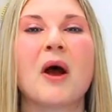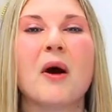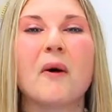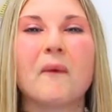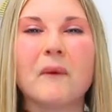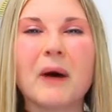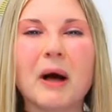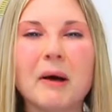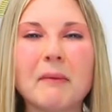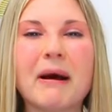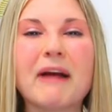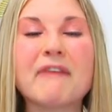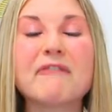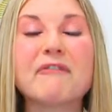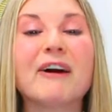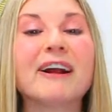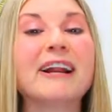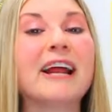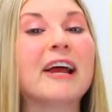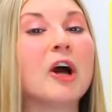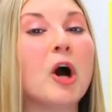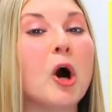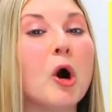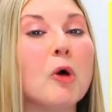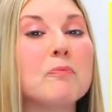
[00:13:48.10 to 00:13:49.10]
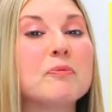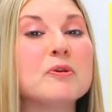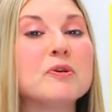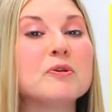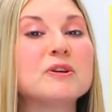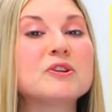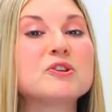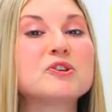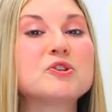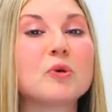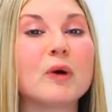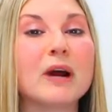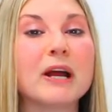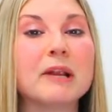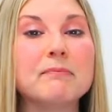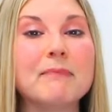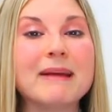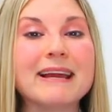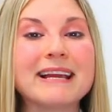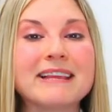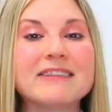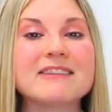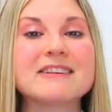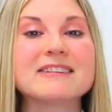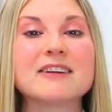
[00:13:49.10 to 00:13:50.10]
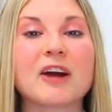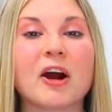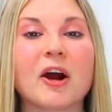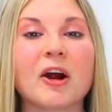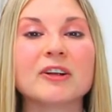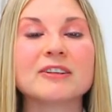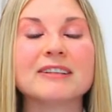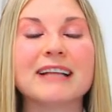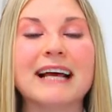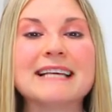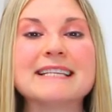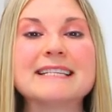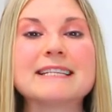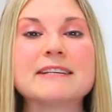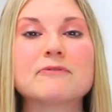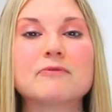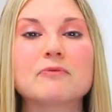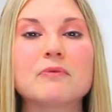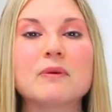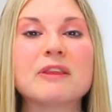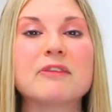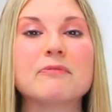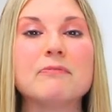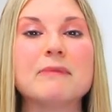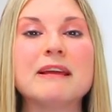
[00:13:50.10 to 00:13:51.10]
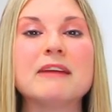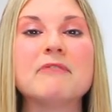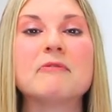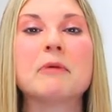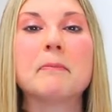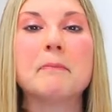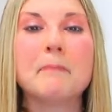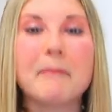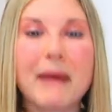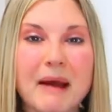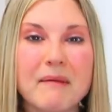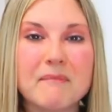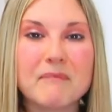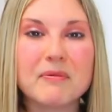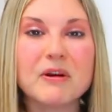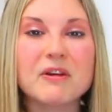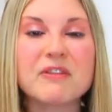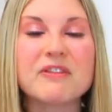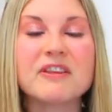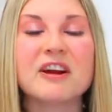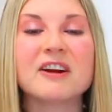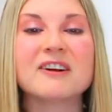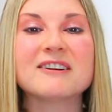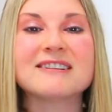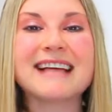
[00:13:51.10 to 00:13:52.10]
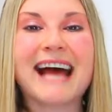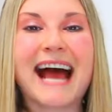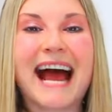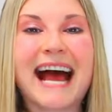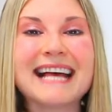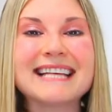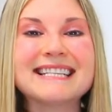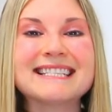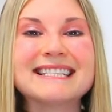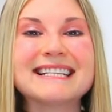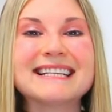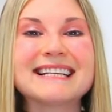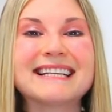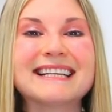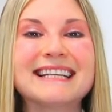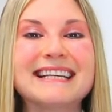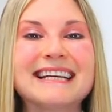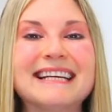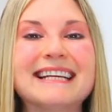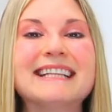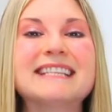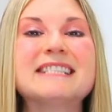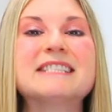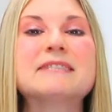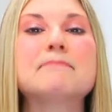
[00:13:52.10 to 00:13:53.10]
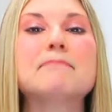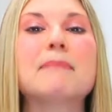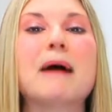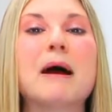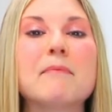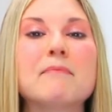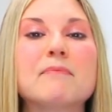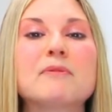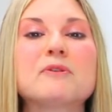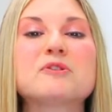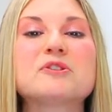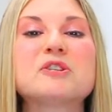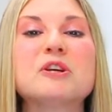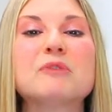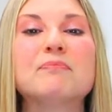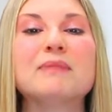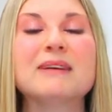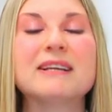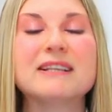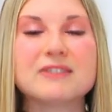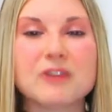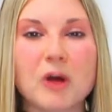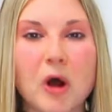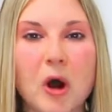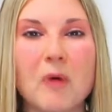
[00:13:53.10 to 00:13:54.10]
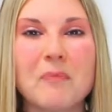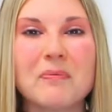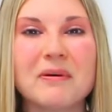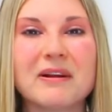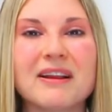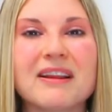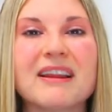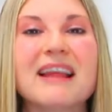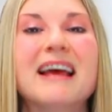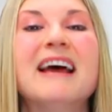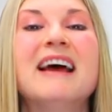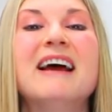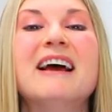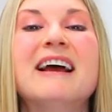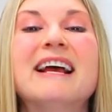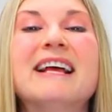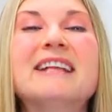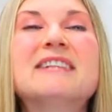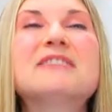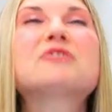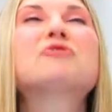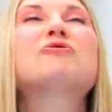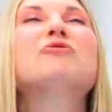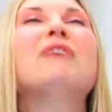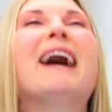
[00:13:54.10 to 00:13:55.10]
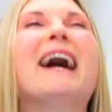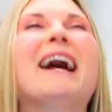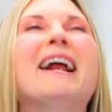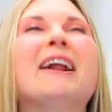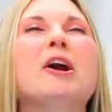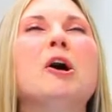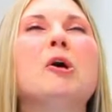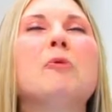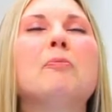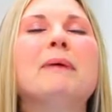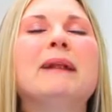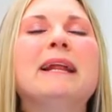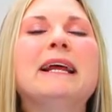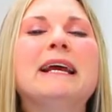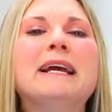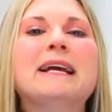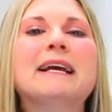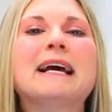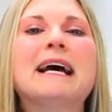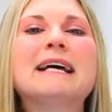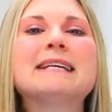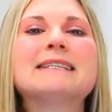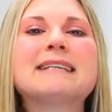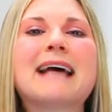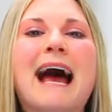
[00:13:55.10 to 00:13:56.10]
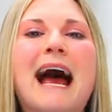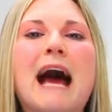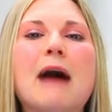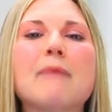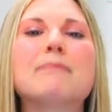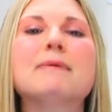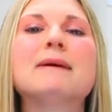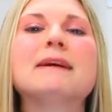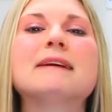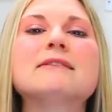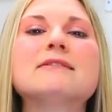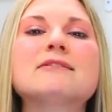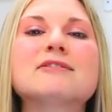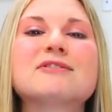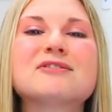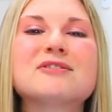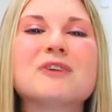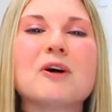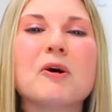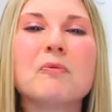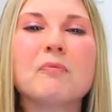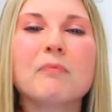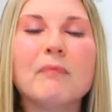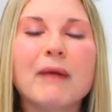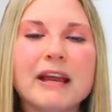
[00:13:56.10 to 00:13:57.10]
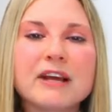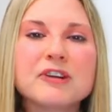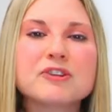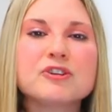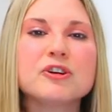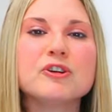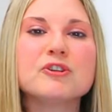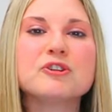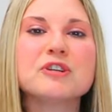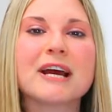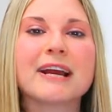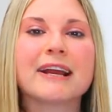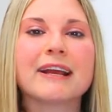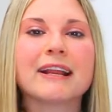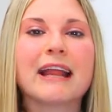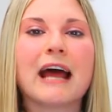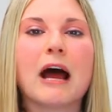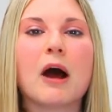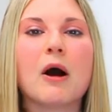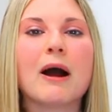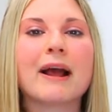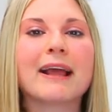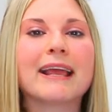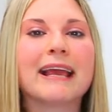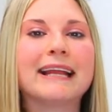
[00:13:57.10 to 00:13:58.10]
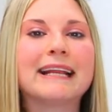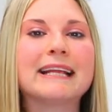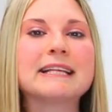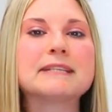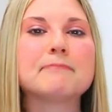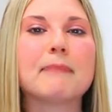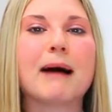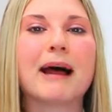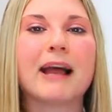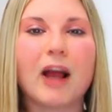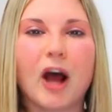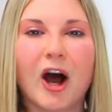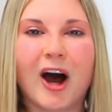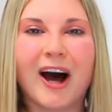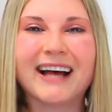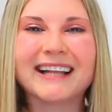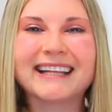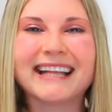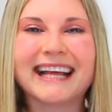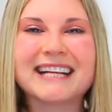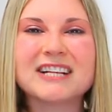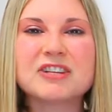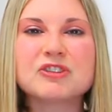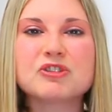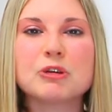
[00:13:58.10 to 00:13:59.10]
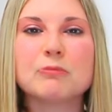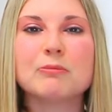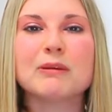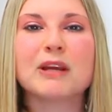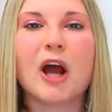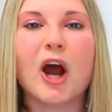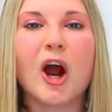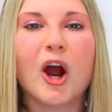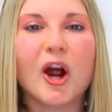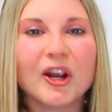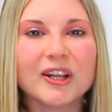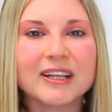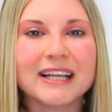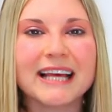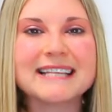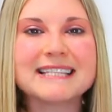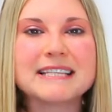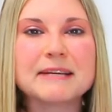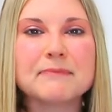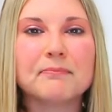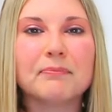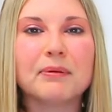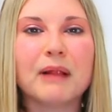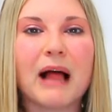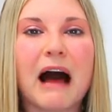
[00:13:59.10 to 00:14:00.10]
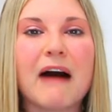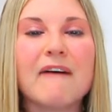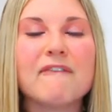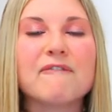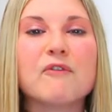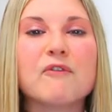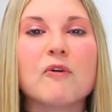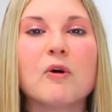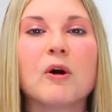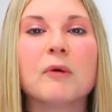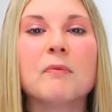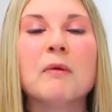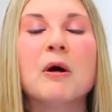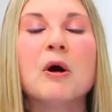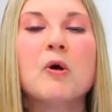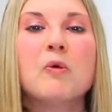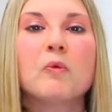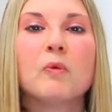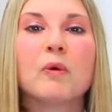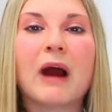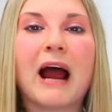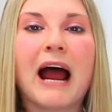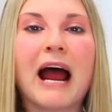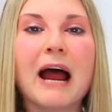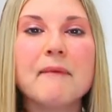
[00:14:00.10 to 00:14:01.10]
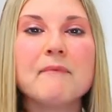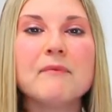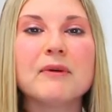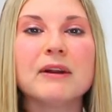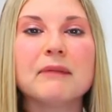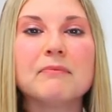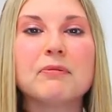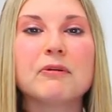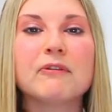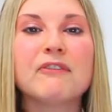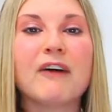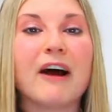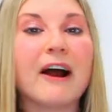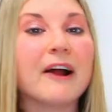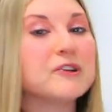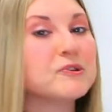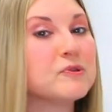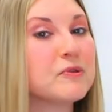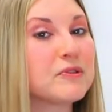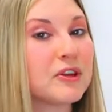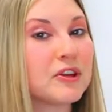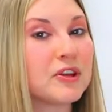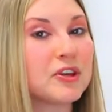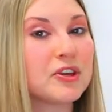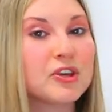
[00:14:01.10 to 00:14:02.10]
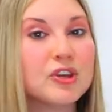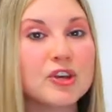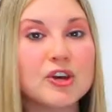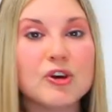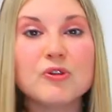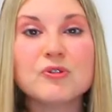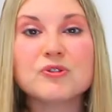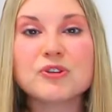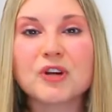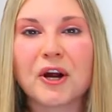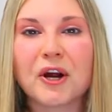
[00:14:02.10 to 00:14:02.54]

Well, my friend, I hope you enjoyed making this art lesson with me. Remember, the Artastic Kids membership is open. It's gratis streaming has happened, so make sure you check it out. Again, it's my online streaming art lesson platform where I'm going to provide you with a huge